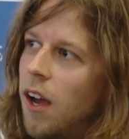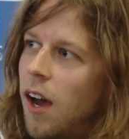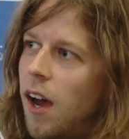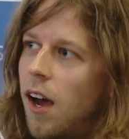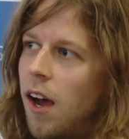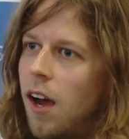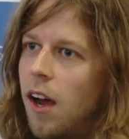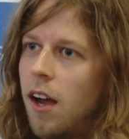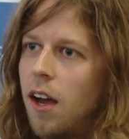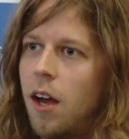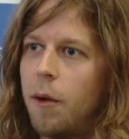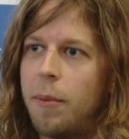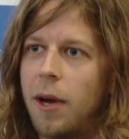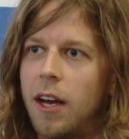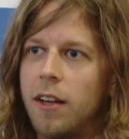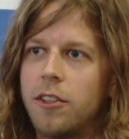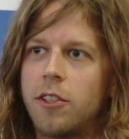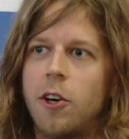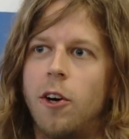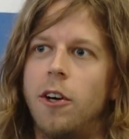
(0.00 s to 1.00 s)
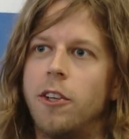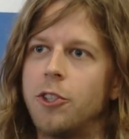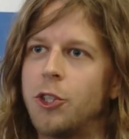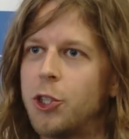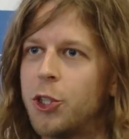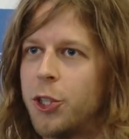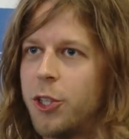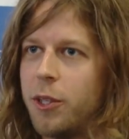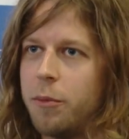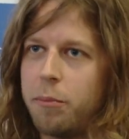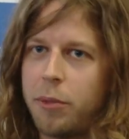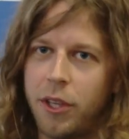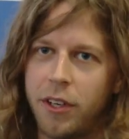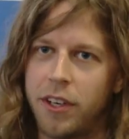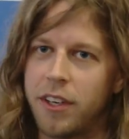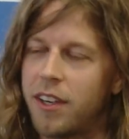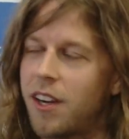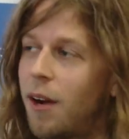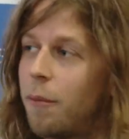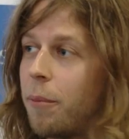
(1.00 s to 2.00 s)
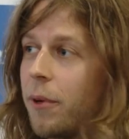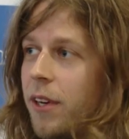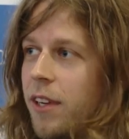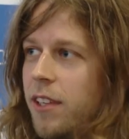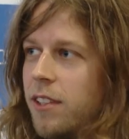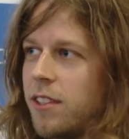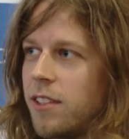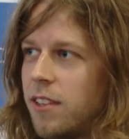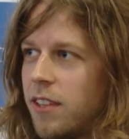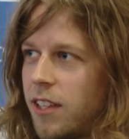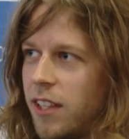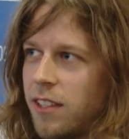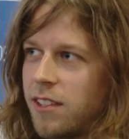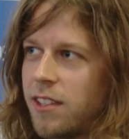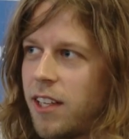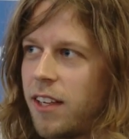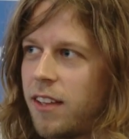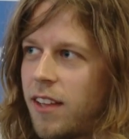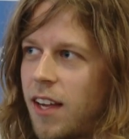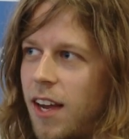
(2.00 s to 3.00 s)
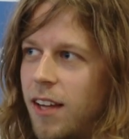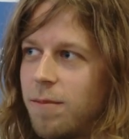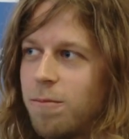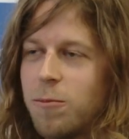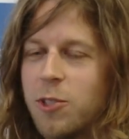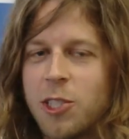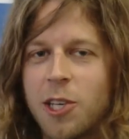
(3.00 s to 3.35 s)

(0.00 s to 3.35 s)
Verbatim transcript: uh, about culture and building companies and things like that.